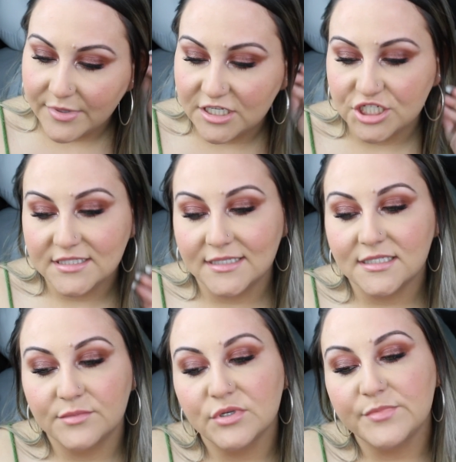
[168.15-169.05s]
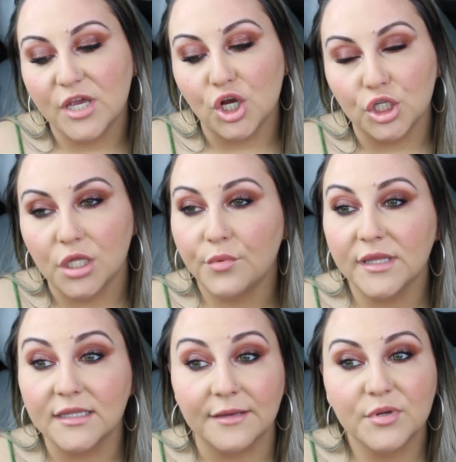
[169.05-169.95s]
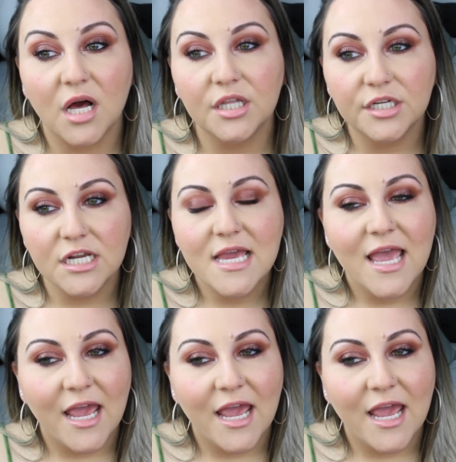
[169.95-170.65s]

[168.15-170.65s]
but it just says it's supposed to be a glowy lip color.